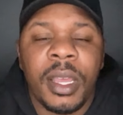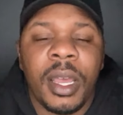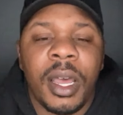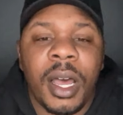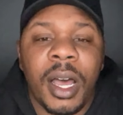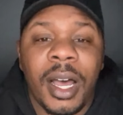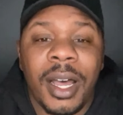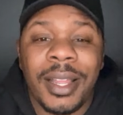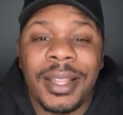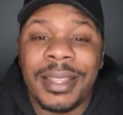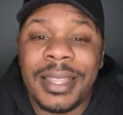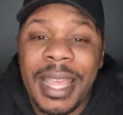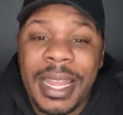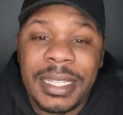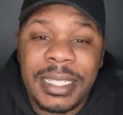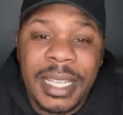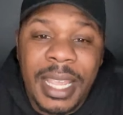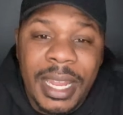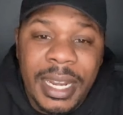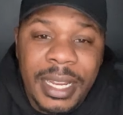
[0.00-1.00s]
That's
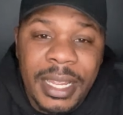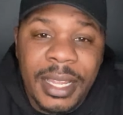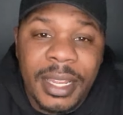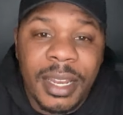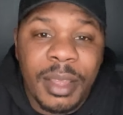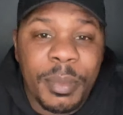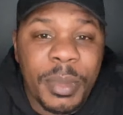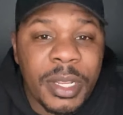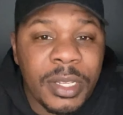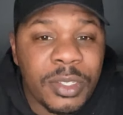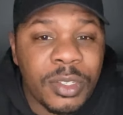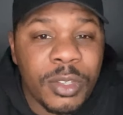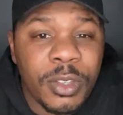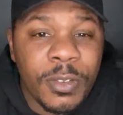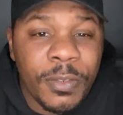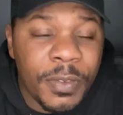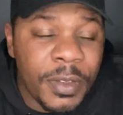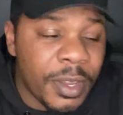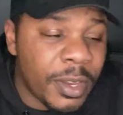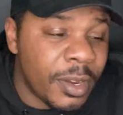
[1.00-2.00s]
kind of it. So you
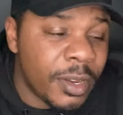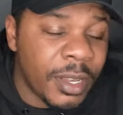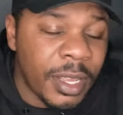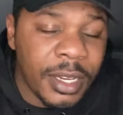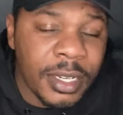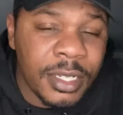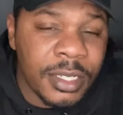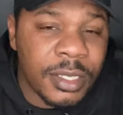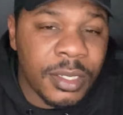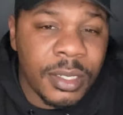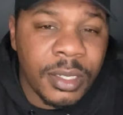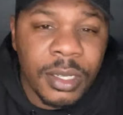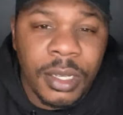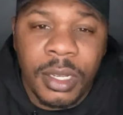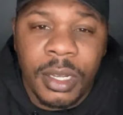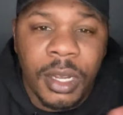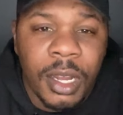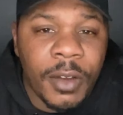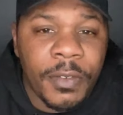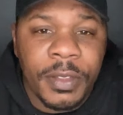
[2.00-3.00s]
figure, like, just
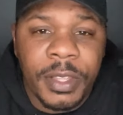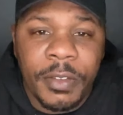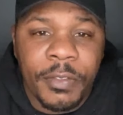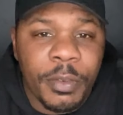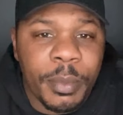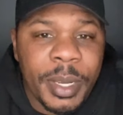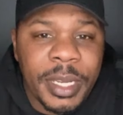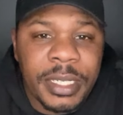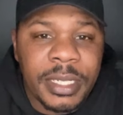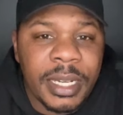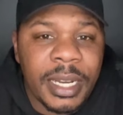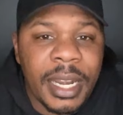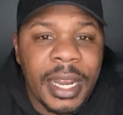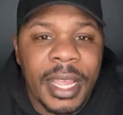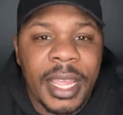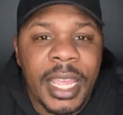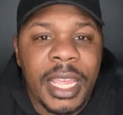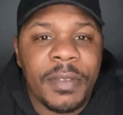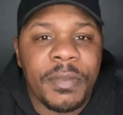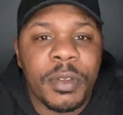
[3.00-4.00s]
off of the information that I
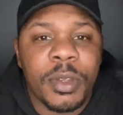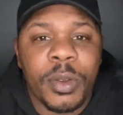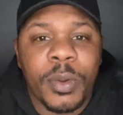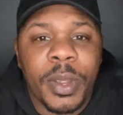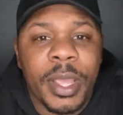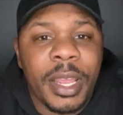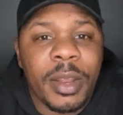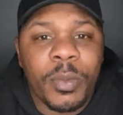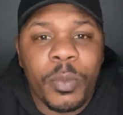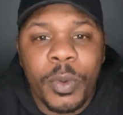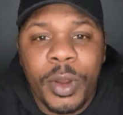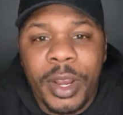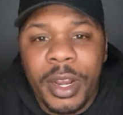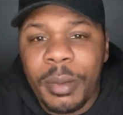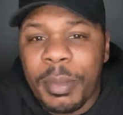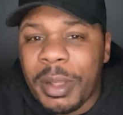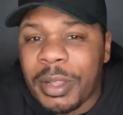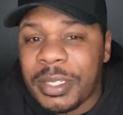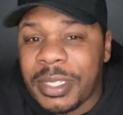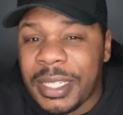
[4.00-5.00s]
gave you, we're at
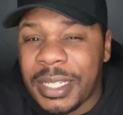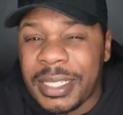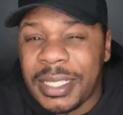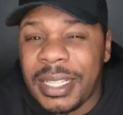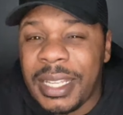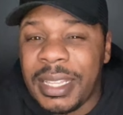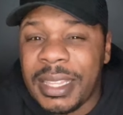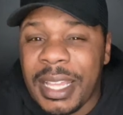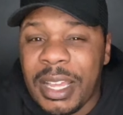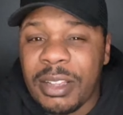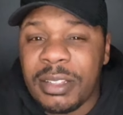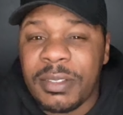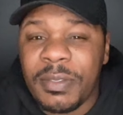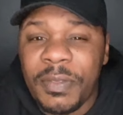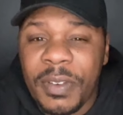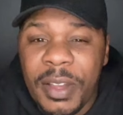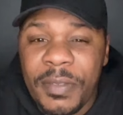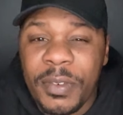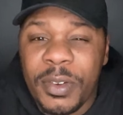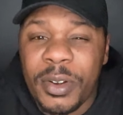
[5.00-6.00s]
about
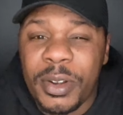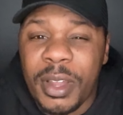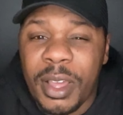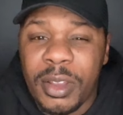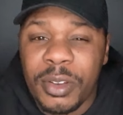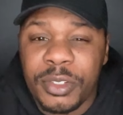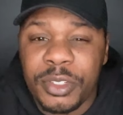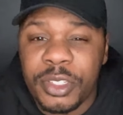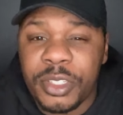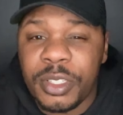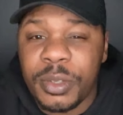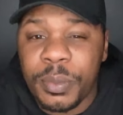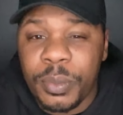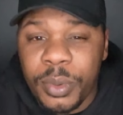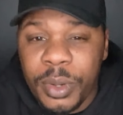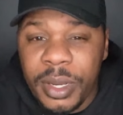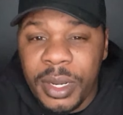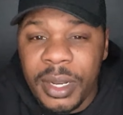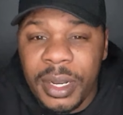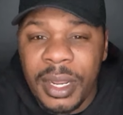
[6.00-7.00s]
$16,500 just to
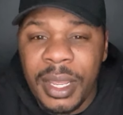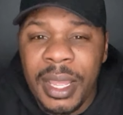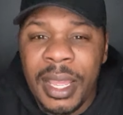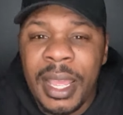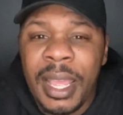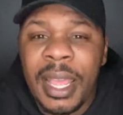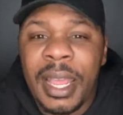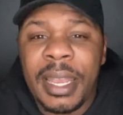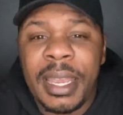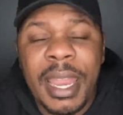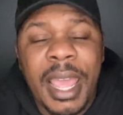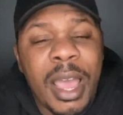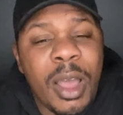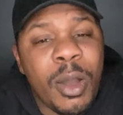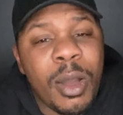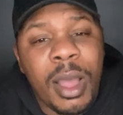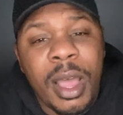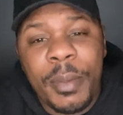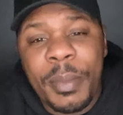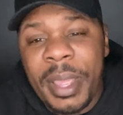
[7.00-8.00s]
breed it.
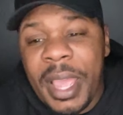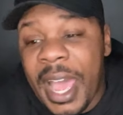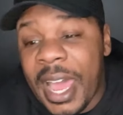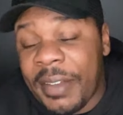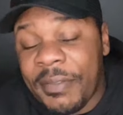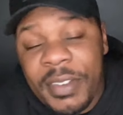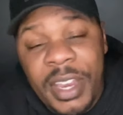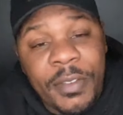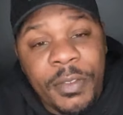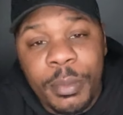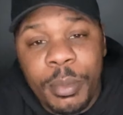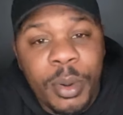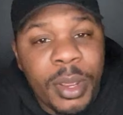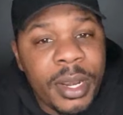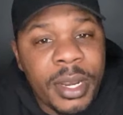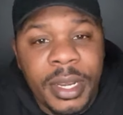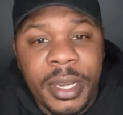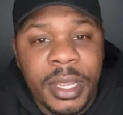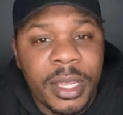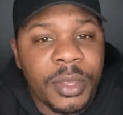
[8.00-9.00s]
Now, I've never bred
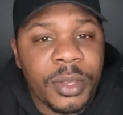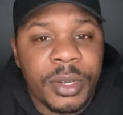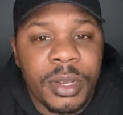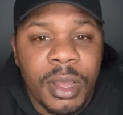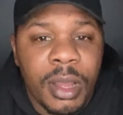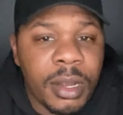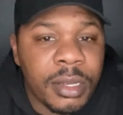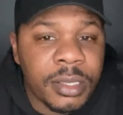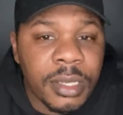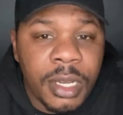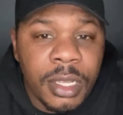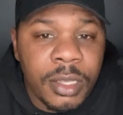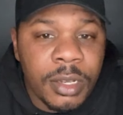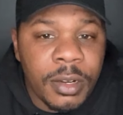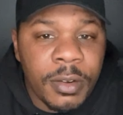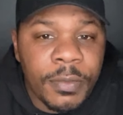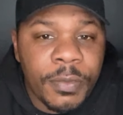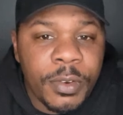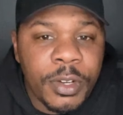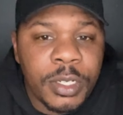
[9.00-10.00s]
any other dogs other
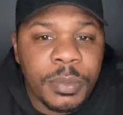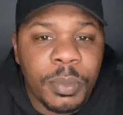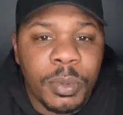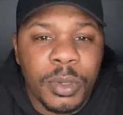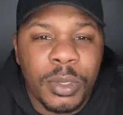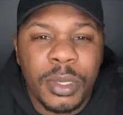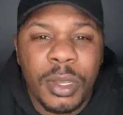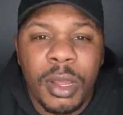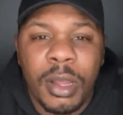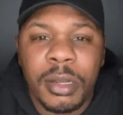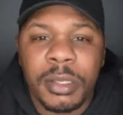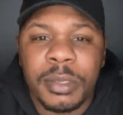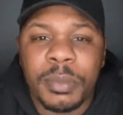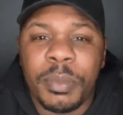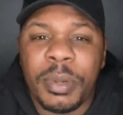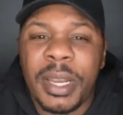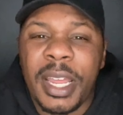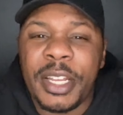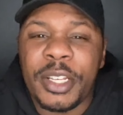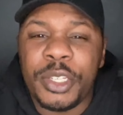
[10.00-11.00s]
than French Bulldogs,
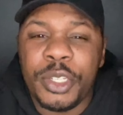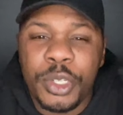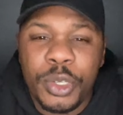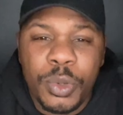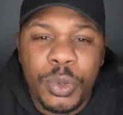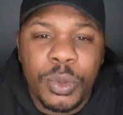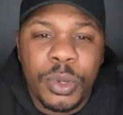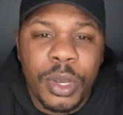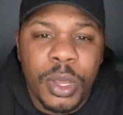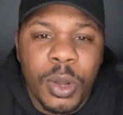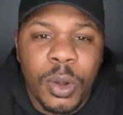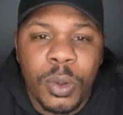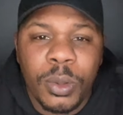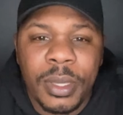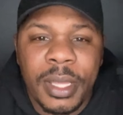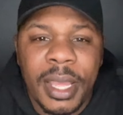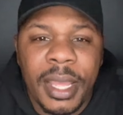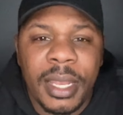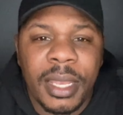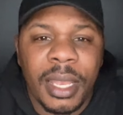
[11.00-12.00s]
but I do know
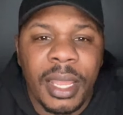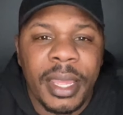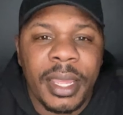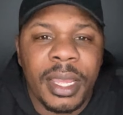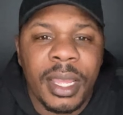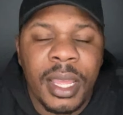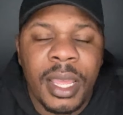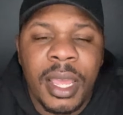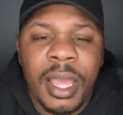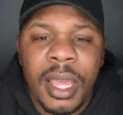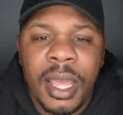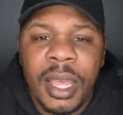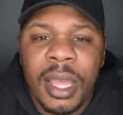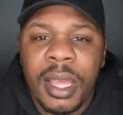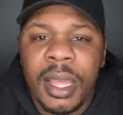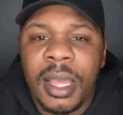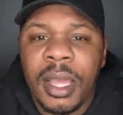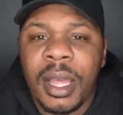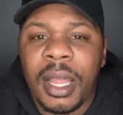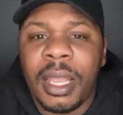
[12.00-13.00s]
that, like,
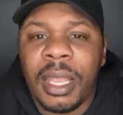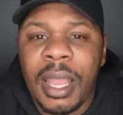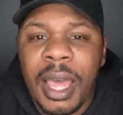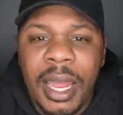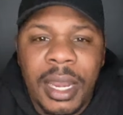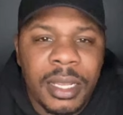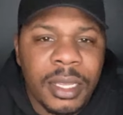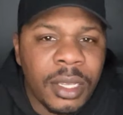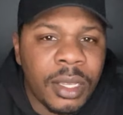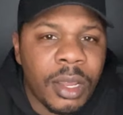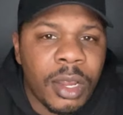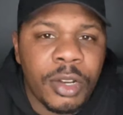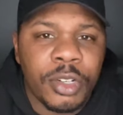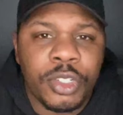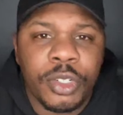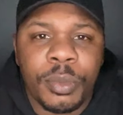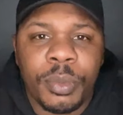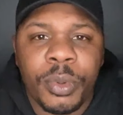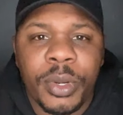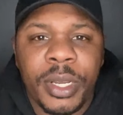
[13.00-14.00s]
a lot of the
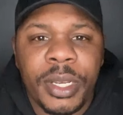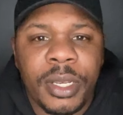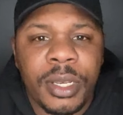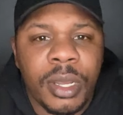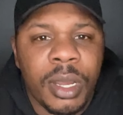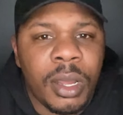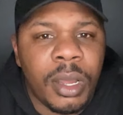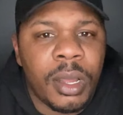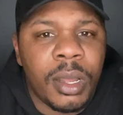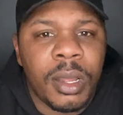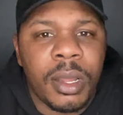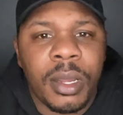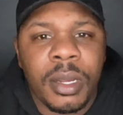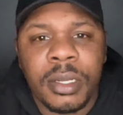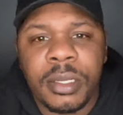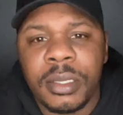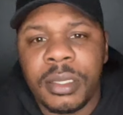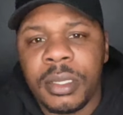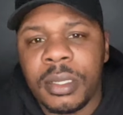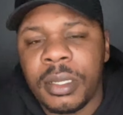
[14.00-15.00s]
larger breed
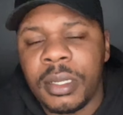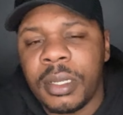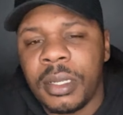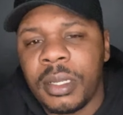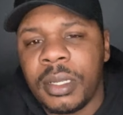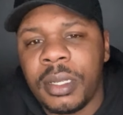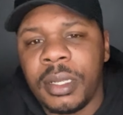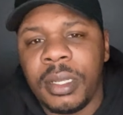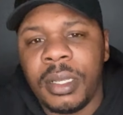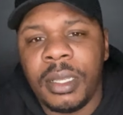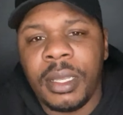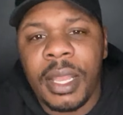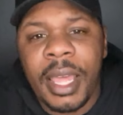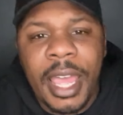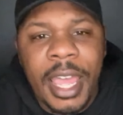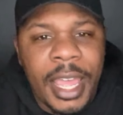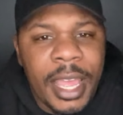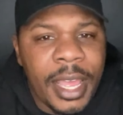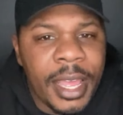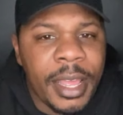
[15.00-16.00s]
dogs, the
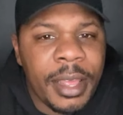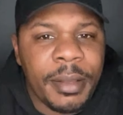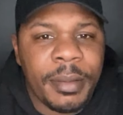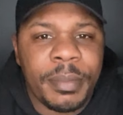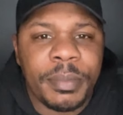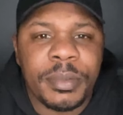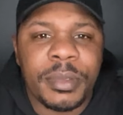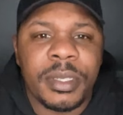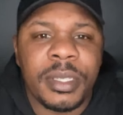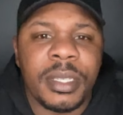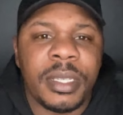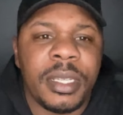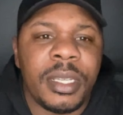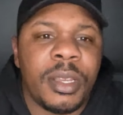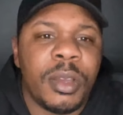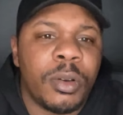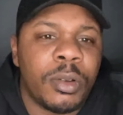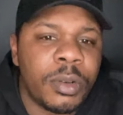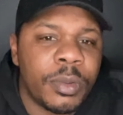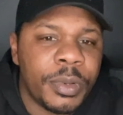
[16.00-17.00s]
Labs, the
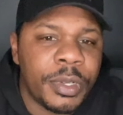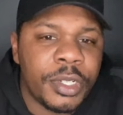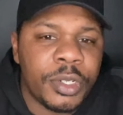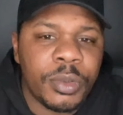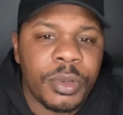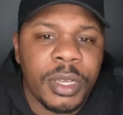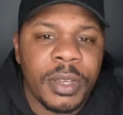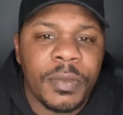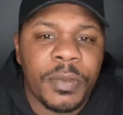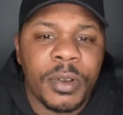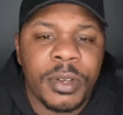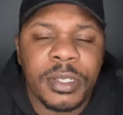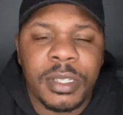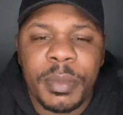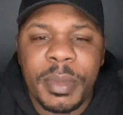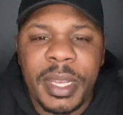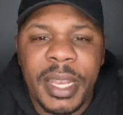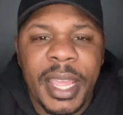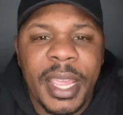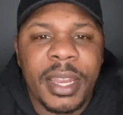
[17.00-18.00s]
Golden Retrievers,
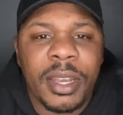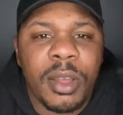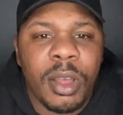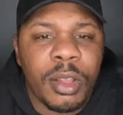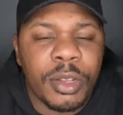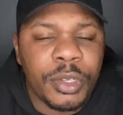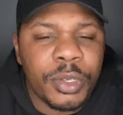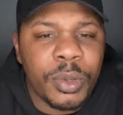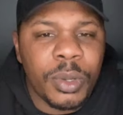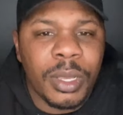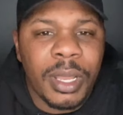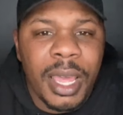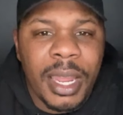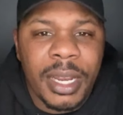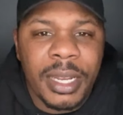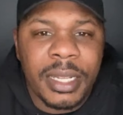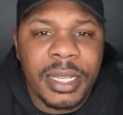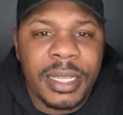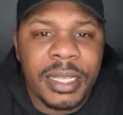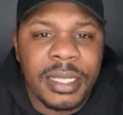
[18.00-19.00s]
they can all do a lot
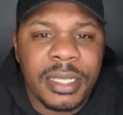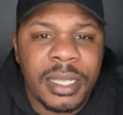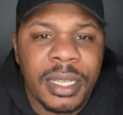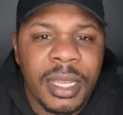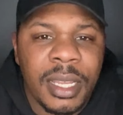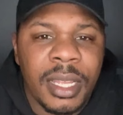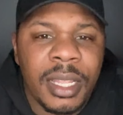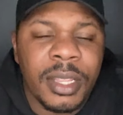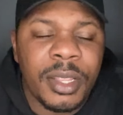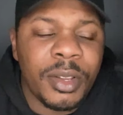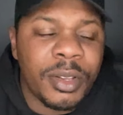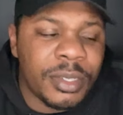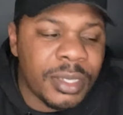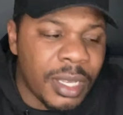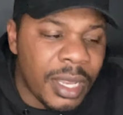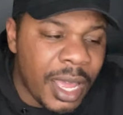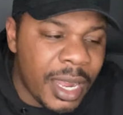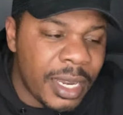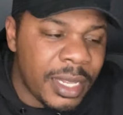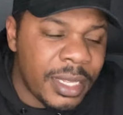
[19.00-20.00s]
of these. There's a
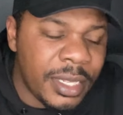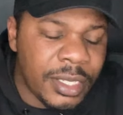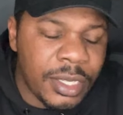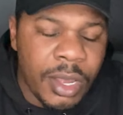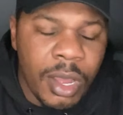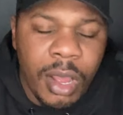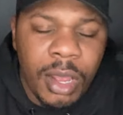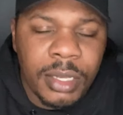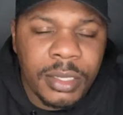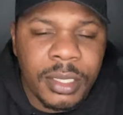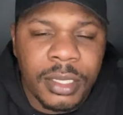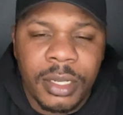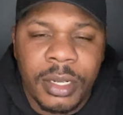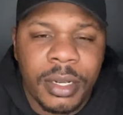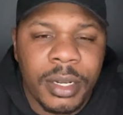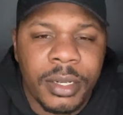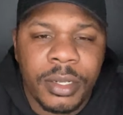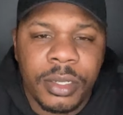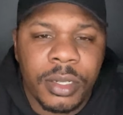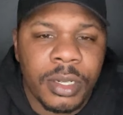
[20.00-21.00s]
lot of these costs that
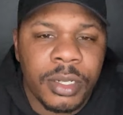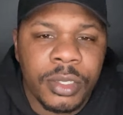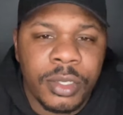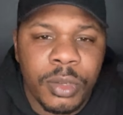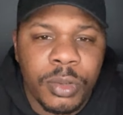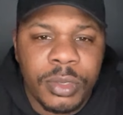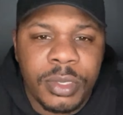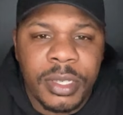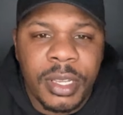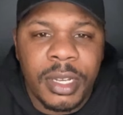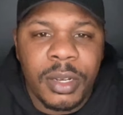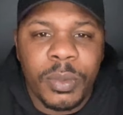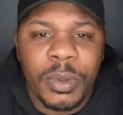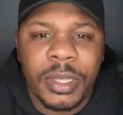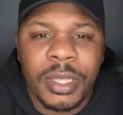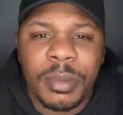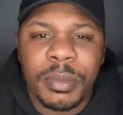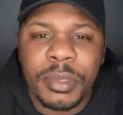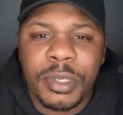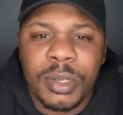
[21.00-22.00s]
are associated with
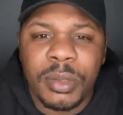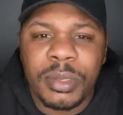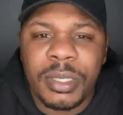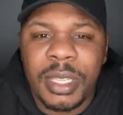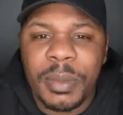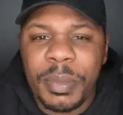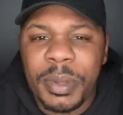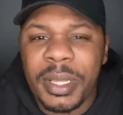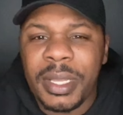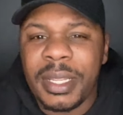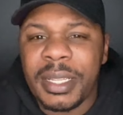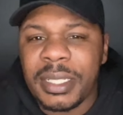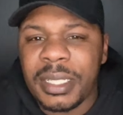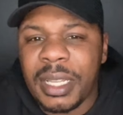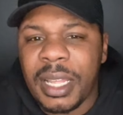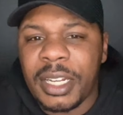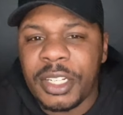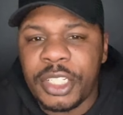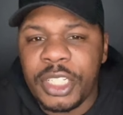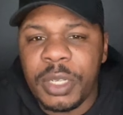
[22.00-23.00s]
them. So typically it's a
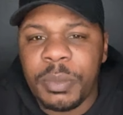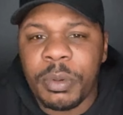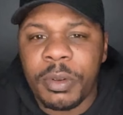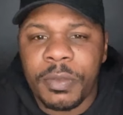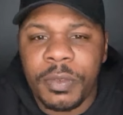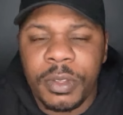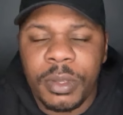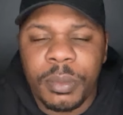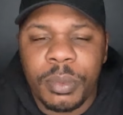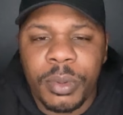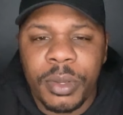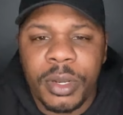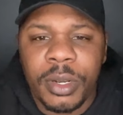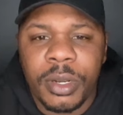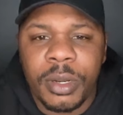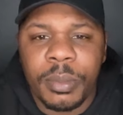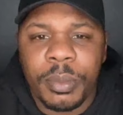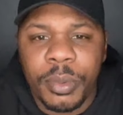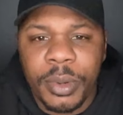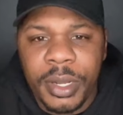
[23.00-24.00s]
lot cheaper for the breeder
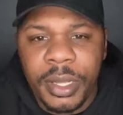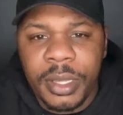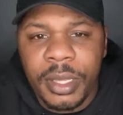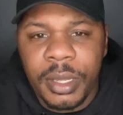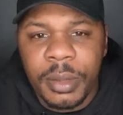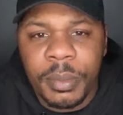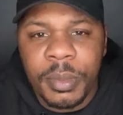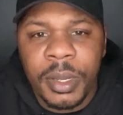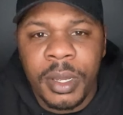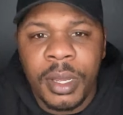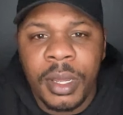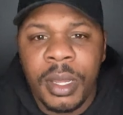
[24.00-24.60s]
to breed them.